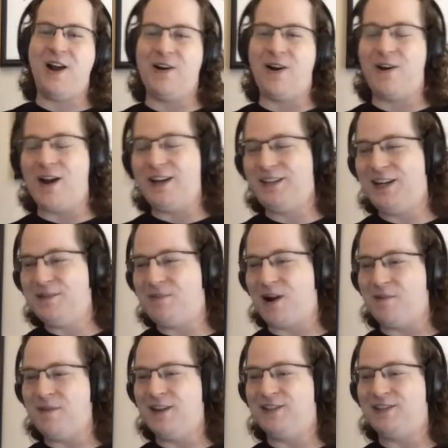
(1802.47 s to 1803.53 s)
our, our IT
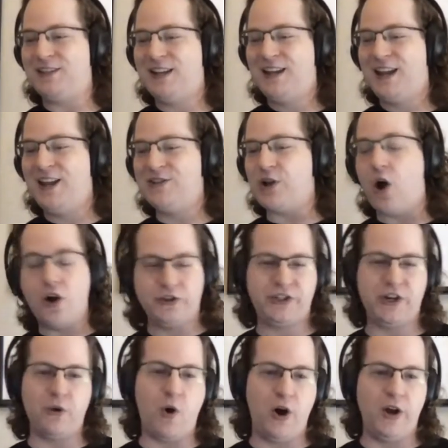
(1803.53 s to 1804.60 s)
department is
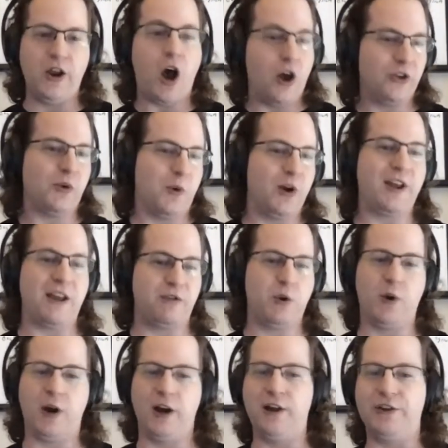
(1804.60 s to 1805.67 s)
also on other work
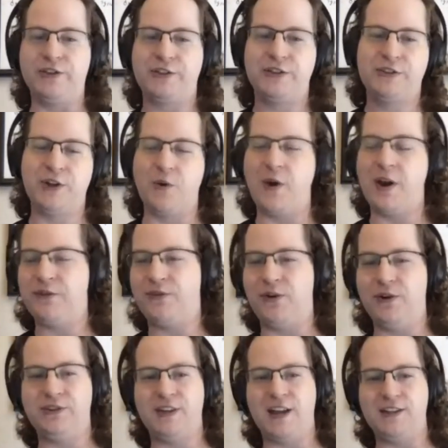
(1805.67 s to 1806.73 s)
everywhere else. So one of the
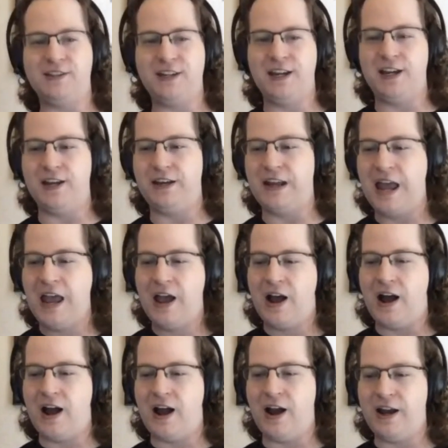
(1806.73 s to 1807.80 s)
folks that's in
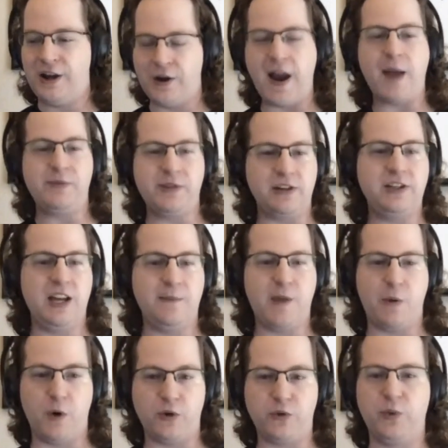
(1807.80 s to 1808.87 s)
uh, in our AppSec team
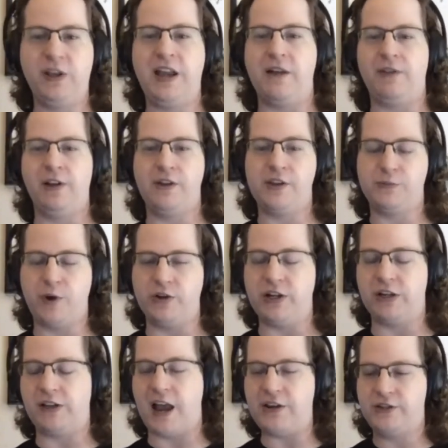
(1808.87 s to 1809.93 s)
that worked really heavily on this
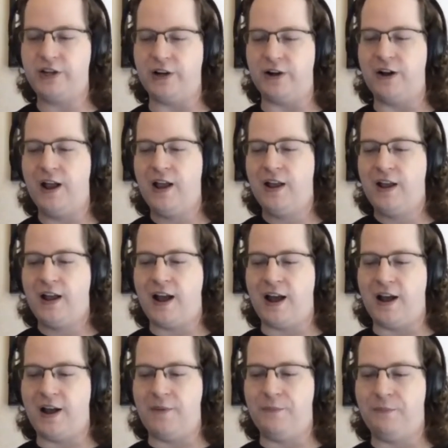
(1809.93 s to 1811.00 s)
project last year,
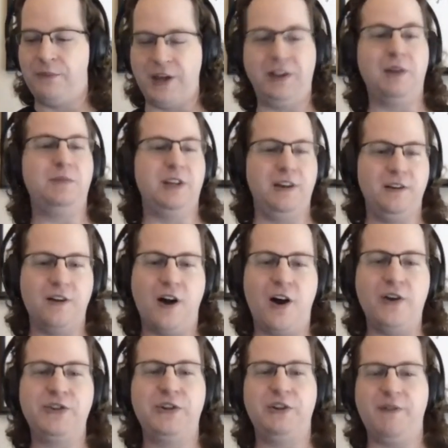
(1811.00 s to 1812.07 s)
um, Ben Lipton,
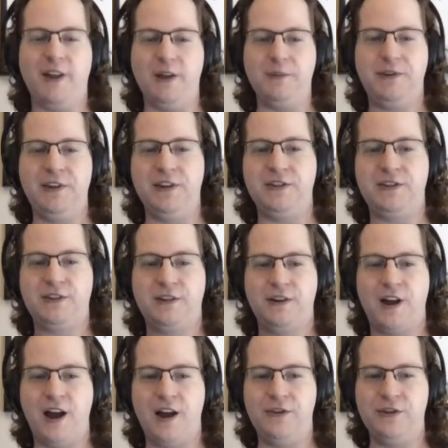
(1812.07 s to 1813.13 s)
also developed this
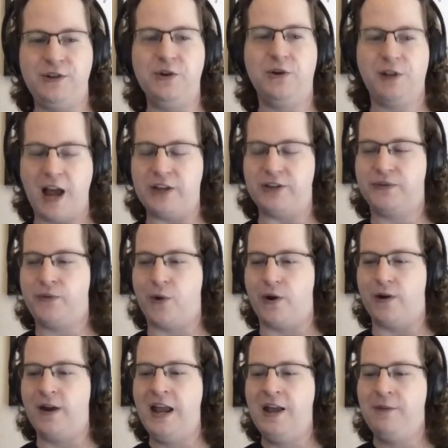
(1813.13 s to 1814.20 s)
uh, this new class
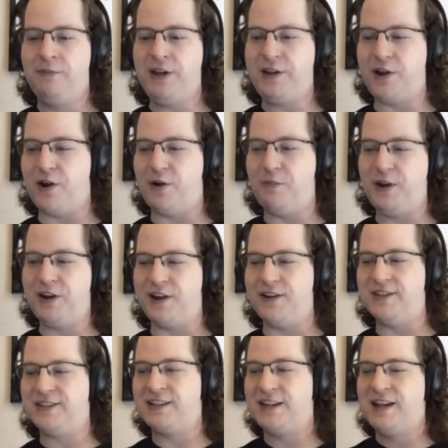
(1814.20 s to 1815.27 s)
for Pico
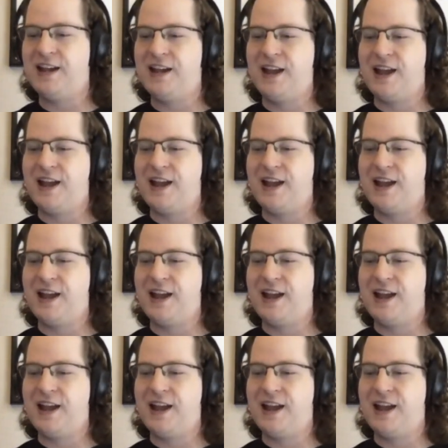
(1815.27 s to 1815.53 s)
because